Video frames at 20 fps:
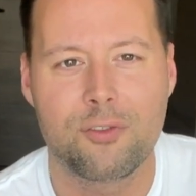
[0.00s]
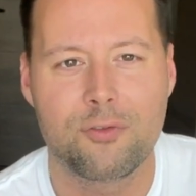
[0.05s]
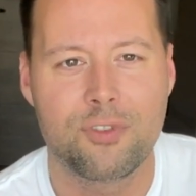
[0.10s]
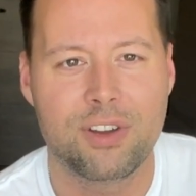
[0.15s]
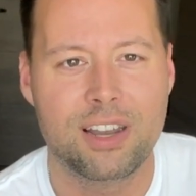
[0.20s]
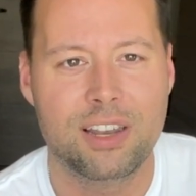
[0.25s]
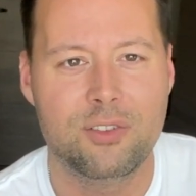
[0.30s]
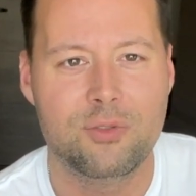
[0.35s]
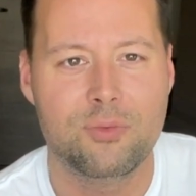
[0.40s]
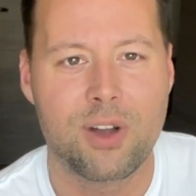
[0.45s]

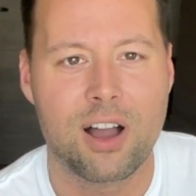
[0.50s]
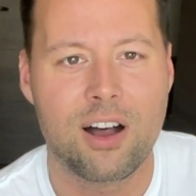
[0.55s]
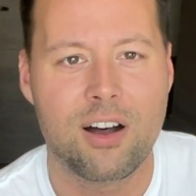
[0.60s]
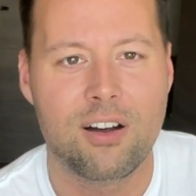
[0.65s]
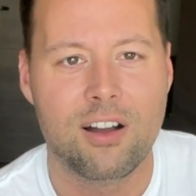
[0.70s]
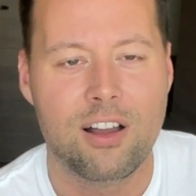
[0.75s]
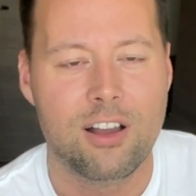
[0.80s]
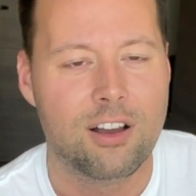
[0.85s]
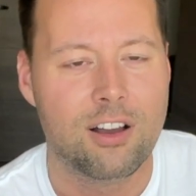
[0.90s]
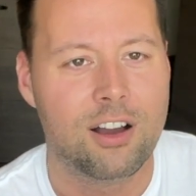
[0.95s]
really
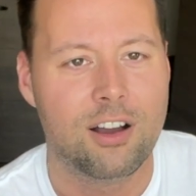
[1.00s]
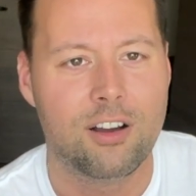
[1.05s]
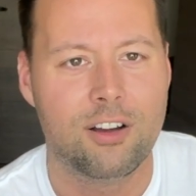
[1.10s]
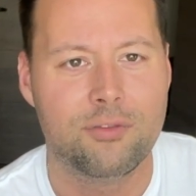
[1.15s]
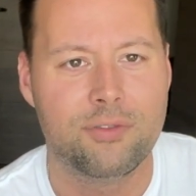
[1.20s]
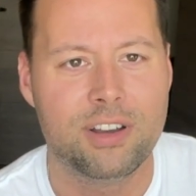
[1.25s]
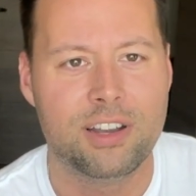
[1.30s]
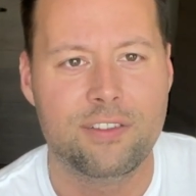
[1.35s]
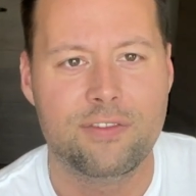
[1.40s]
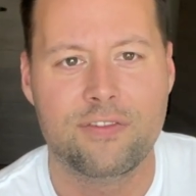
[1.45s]
well,
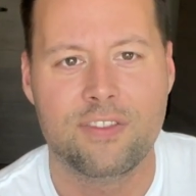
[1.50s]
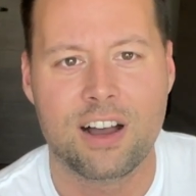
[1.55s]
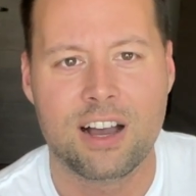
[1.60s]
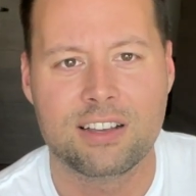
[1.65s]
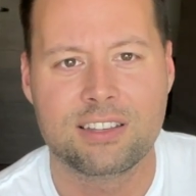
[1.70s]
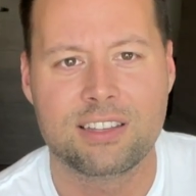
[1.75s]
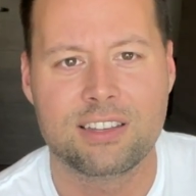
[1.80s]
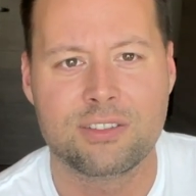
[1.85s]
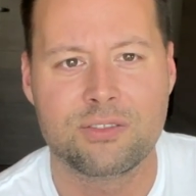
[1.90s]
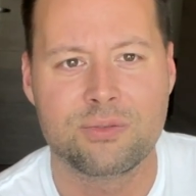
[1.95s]
really
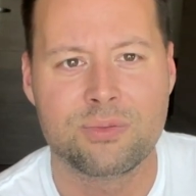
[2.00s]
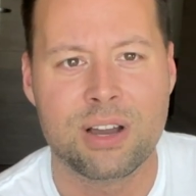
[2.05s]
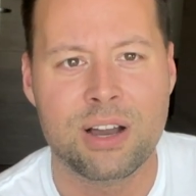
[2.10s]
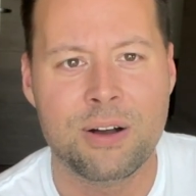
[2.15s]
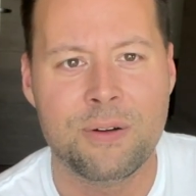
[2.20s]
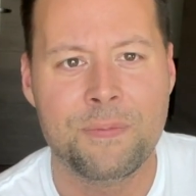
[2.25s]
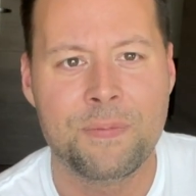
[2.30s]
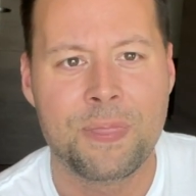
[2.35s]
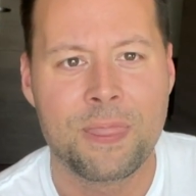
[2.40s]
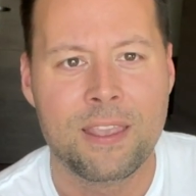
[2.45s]
fast as
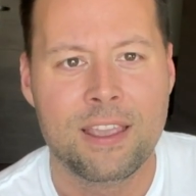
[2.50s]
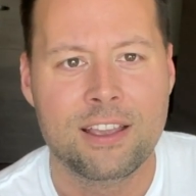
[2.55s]
well.